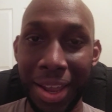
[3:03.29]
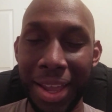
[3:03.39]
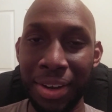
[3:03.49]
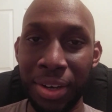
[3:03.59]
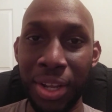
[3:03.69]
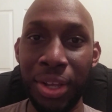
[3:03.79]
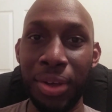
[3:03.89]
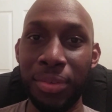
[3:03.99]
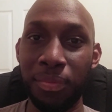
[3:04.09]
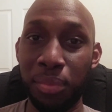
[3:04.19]
And
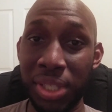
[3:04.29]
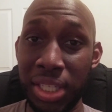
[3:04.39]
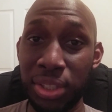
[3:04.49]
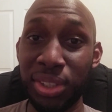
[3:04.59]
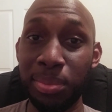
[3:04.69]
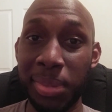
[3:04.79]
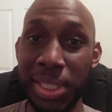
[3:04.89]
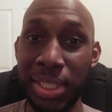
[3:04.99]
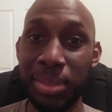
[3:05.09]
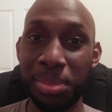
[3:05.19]
please
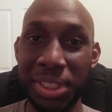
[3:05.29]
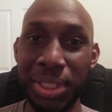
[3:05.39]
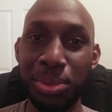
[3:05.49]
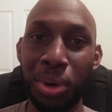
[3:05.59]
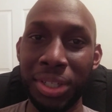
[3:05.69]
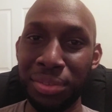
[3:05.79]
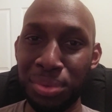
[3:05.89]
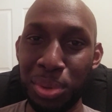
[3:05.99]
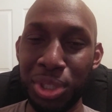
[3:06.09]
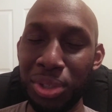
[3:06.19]
go out and
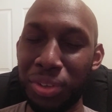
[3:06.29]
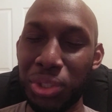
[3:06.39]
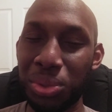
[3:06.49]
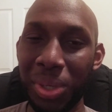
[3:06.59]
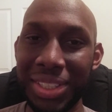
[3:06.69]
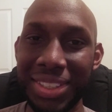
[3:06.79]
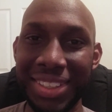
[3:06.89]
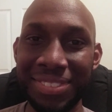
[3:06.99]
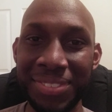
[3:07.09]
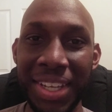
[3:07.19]
vote. You have a choice.
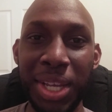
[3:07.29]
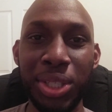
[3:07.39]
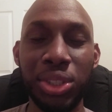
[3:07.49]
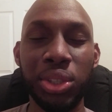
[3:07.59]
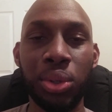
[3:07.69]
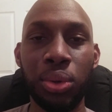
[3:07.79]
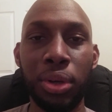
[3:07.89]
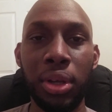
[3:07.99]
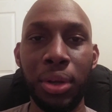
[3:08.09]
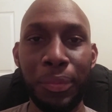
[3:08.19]

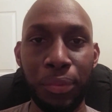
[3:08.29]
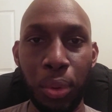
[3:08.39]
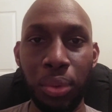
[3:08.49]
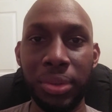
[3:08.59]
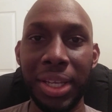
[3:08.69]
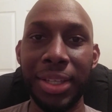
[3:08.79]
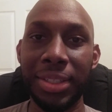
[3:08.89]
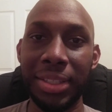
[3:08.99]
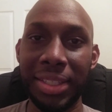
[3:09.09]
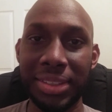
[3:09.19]
So vote,
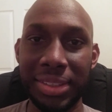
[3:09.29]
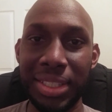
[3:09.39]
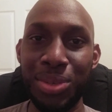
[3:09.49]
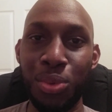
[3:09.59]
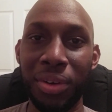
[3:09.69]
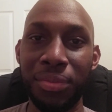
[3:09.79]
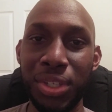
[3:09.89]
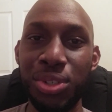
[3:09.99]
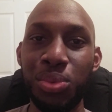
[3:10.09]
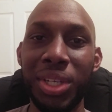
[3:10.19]
and let's see what
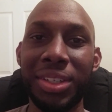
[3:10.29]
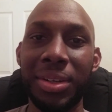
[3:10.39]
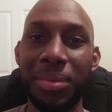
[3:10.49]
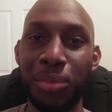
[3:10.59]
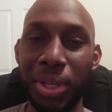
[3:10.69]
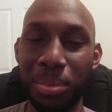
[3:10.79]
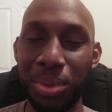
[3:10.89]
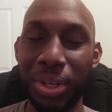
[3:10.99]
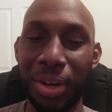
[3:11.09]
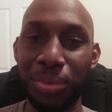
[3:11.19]
video we can
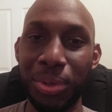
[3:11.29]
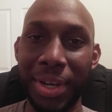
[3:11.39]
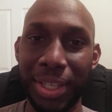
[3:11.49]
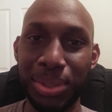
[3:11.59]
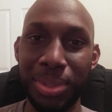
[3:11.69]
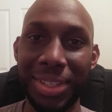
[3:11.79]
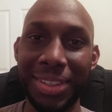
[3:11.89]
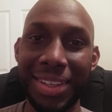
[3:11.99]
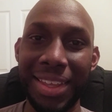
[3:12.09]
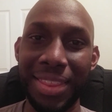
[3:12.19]
put on for next
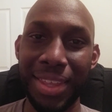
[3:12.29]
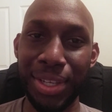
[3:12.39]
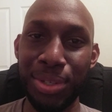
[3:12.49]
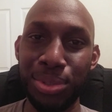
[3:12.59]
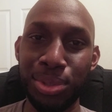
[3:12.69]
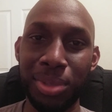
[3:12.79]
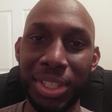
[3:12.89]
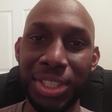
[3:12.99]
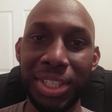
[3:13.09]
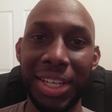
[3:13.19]
week. Thank you so
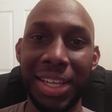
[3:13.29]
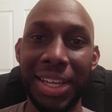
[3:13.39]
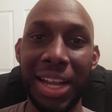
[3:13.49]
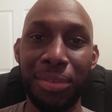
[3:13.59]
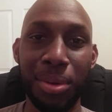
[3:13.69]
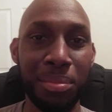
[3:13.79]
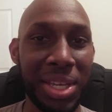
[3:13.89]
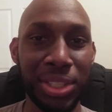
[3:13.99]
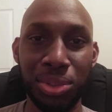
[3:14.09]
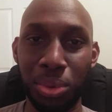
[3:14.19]
much, and have an
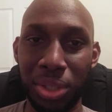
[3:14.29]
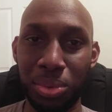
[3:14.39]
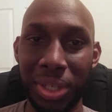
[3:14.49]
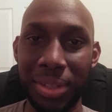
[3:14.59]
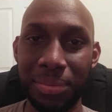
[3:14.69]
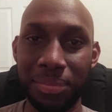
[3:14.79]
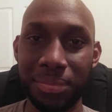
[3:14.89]
amazing 2020.